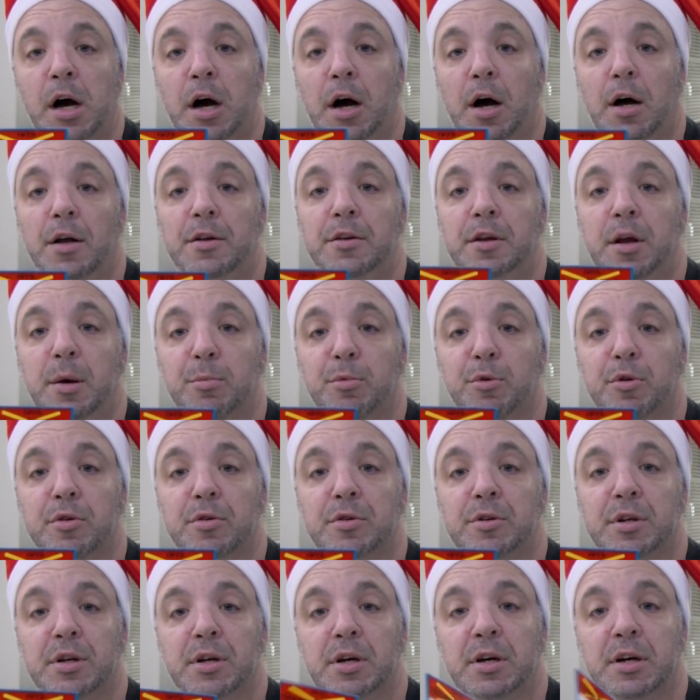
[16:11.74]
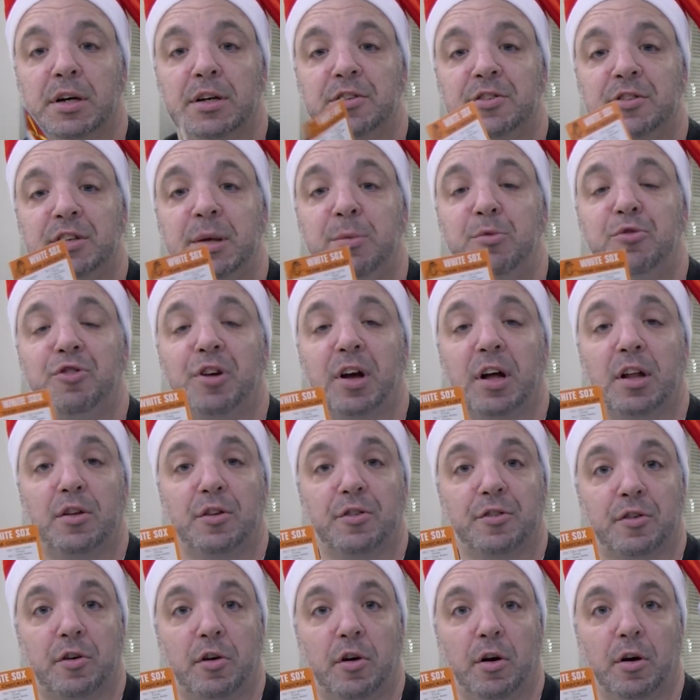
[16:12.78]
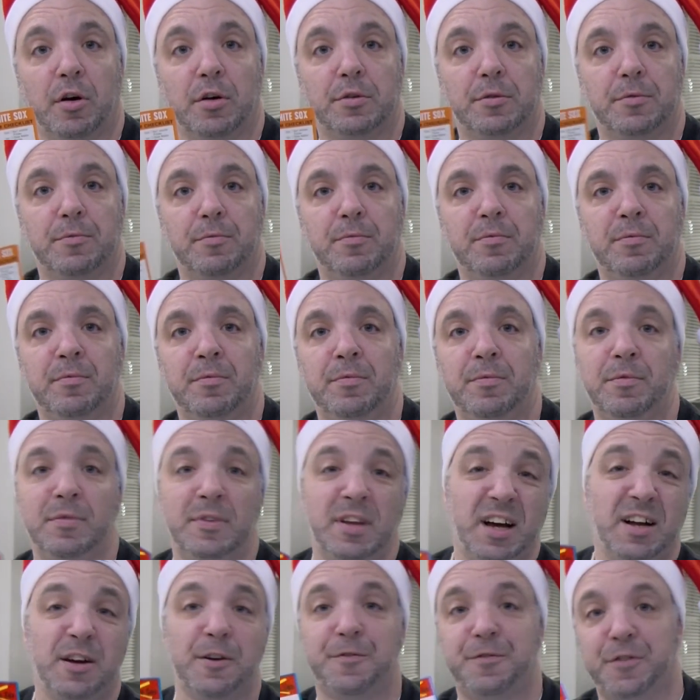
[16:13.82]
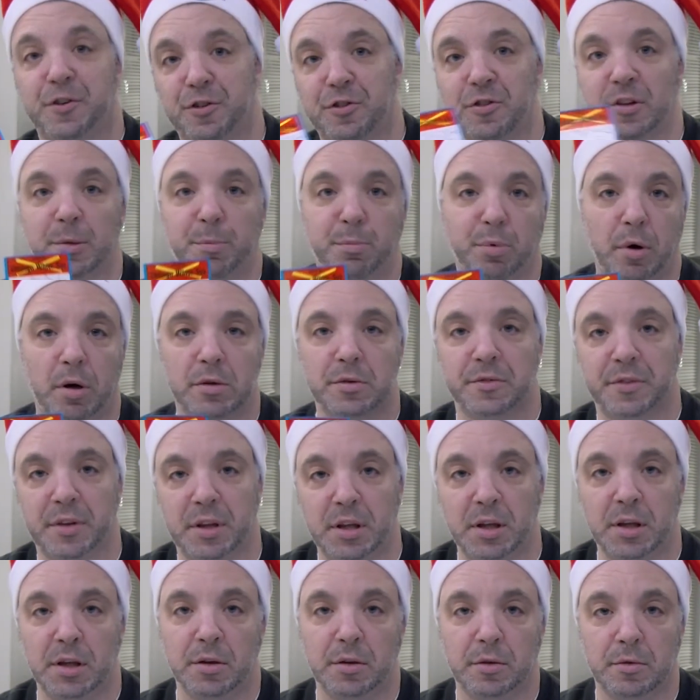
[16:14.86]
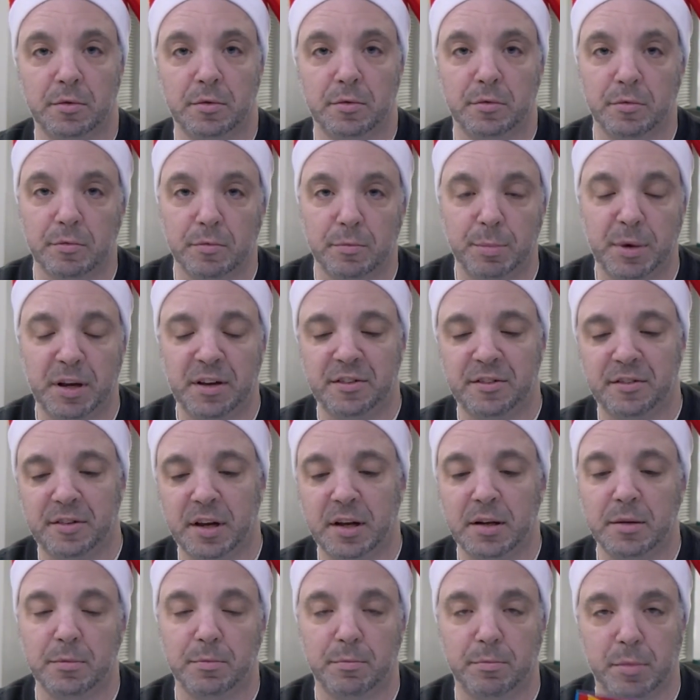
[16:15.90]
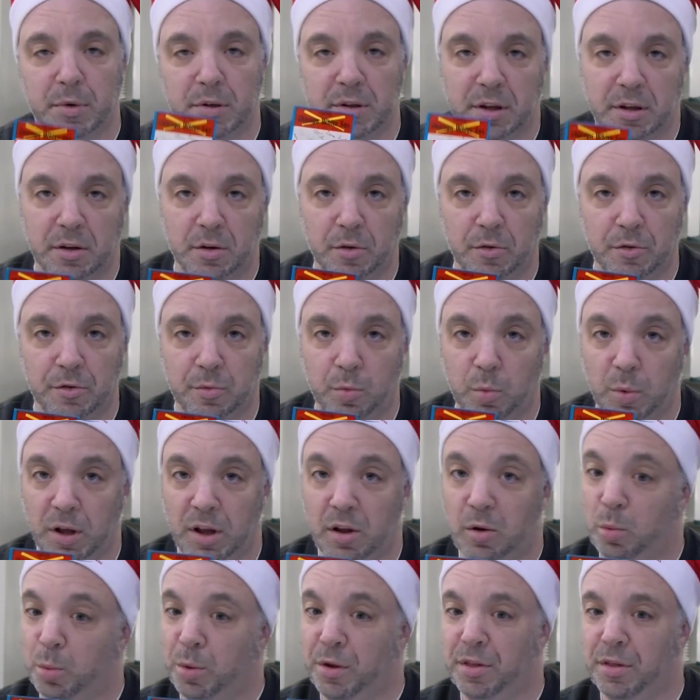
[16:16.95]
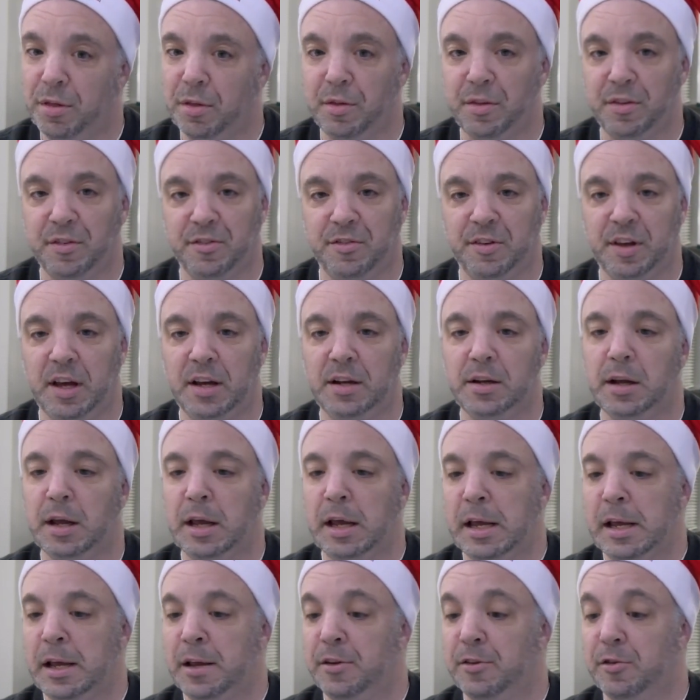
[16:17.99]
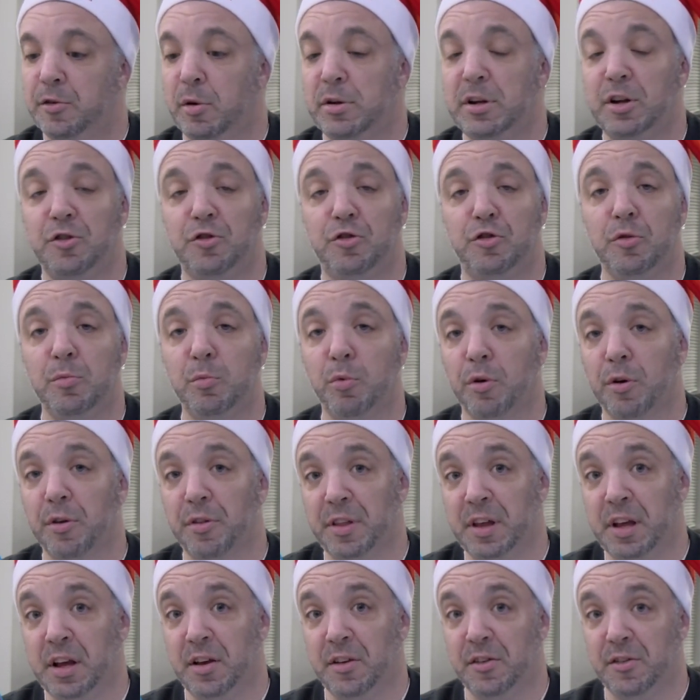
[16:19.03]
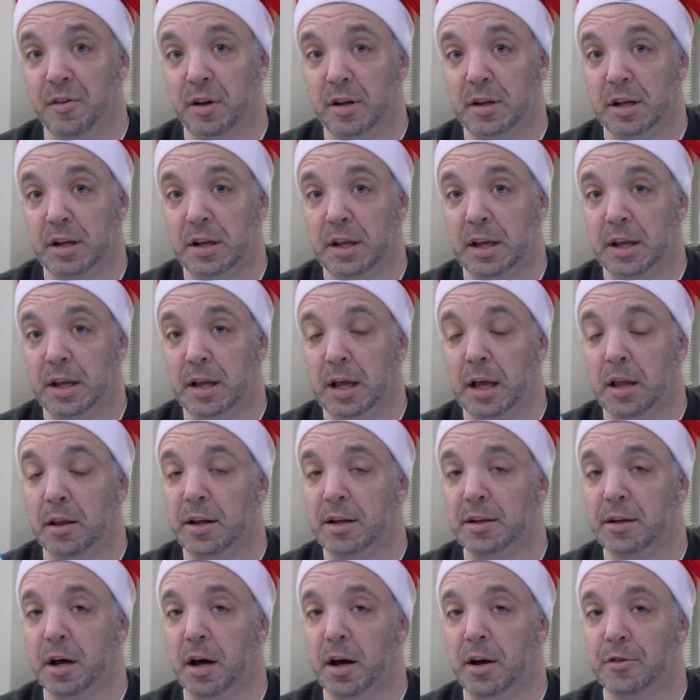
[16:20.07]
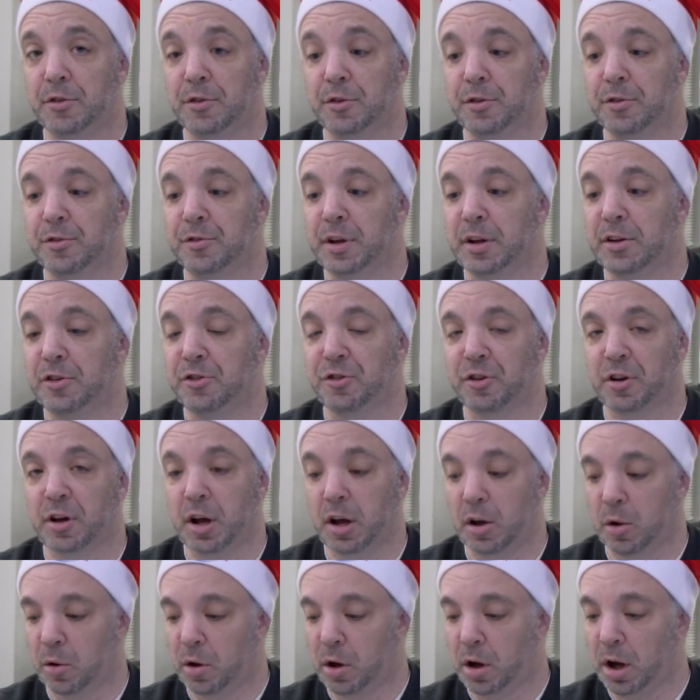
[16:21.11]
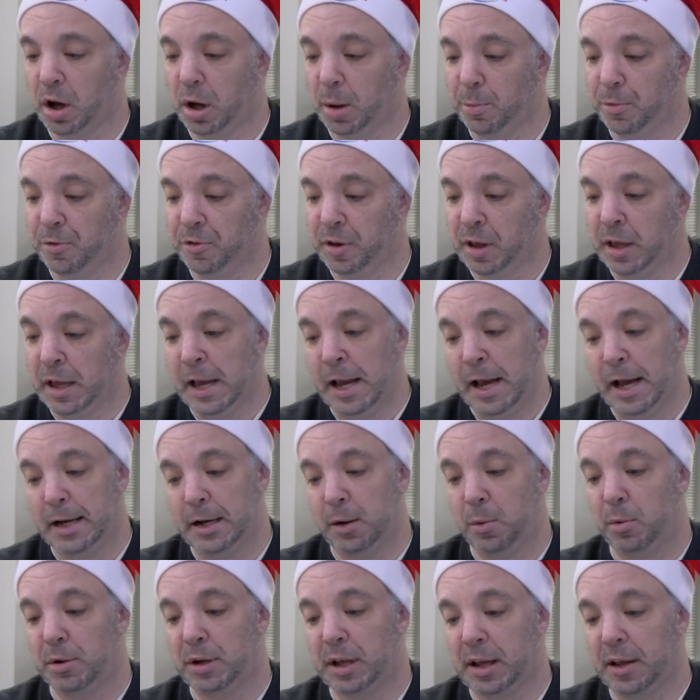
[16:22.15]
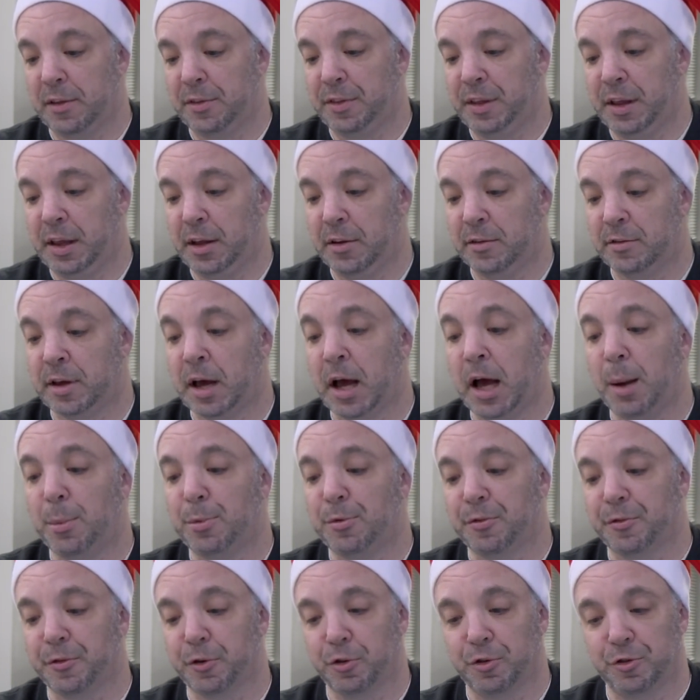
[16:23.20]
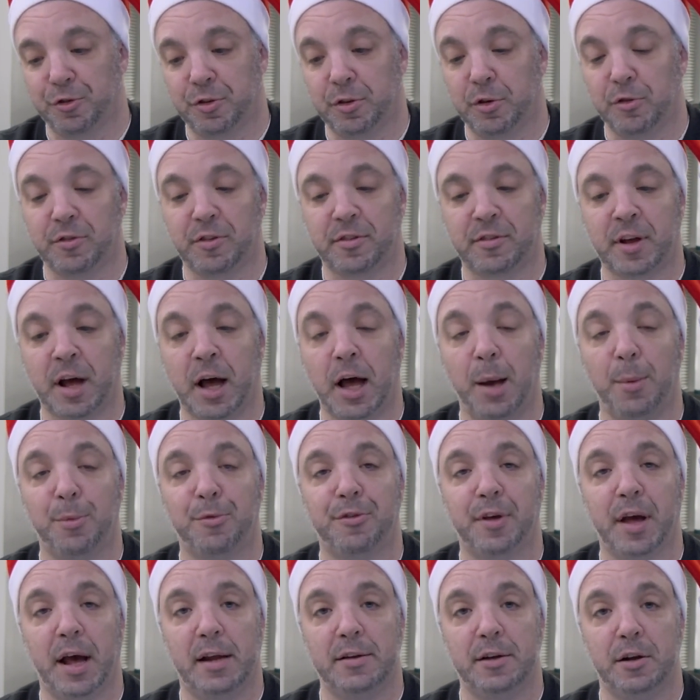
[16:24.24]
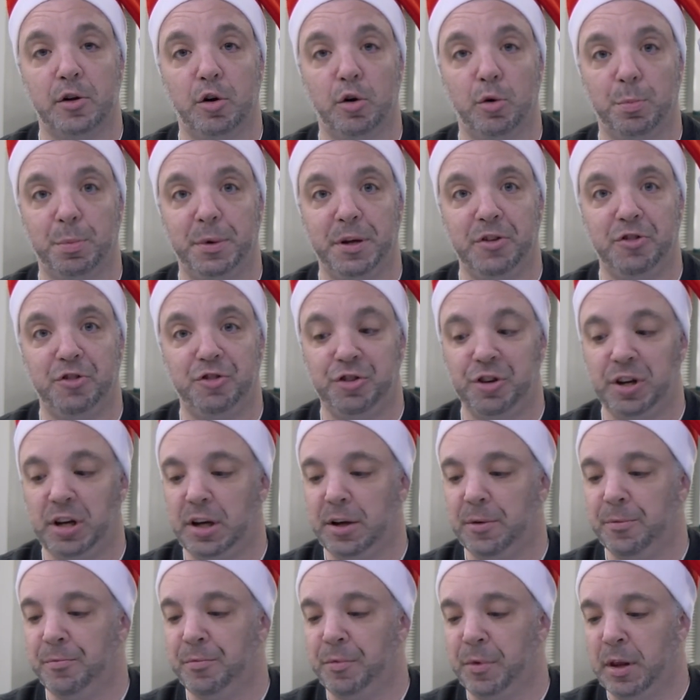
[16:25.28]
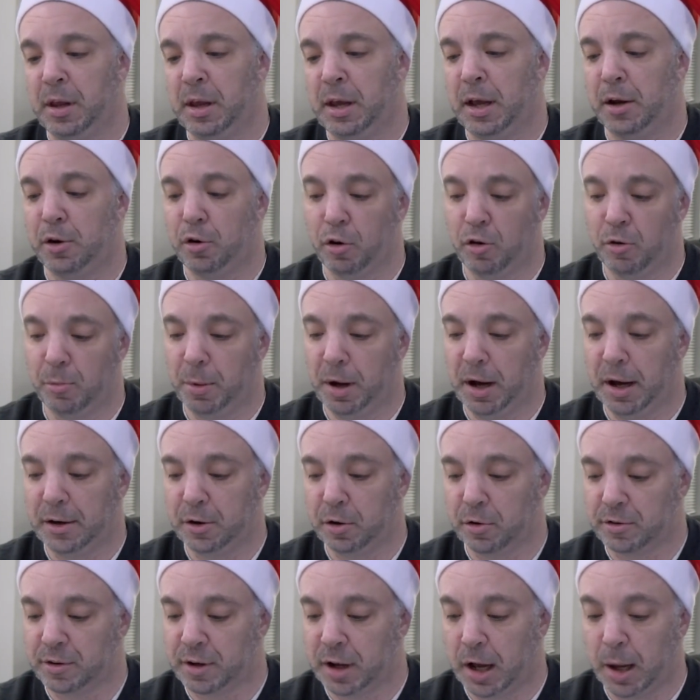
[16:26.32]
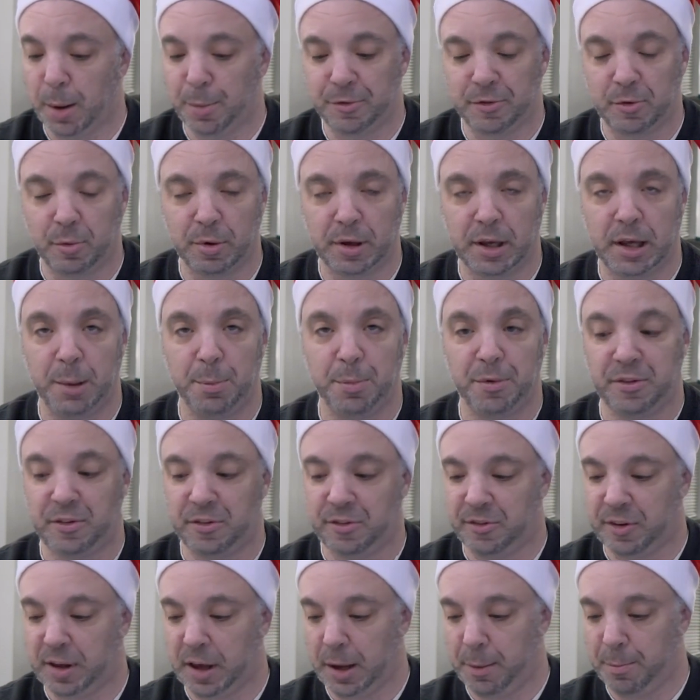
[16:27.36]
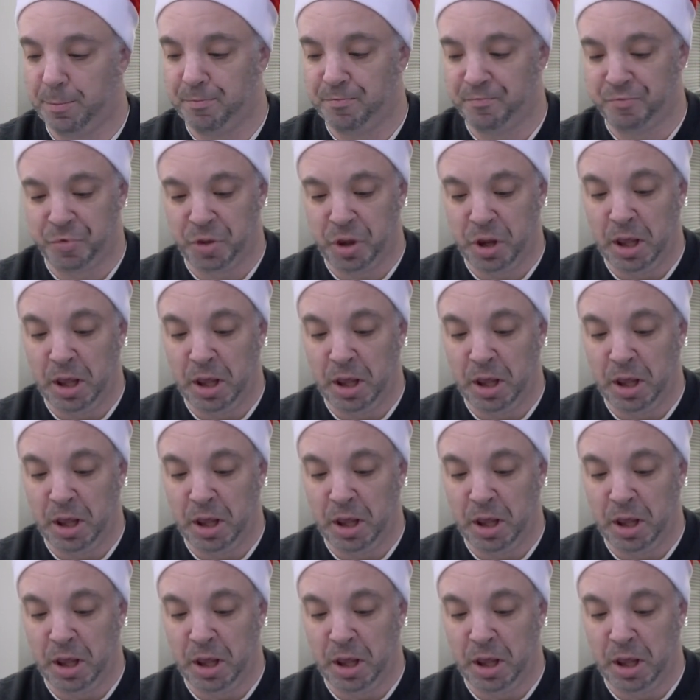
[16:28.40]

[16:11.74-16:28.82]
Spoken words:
unnumbered team checklist card. Not officially part of the base set, but it goes well with the set. So I need 2 more of these. I need a LA Dodgers and a Chicago Cubs, and I want to get the tops version. There's a tops and an OPC, and all of mine are tops, so we'll keep it the same.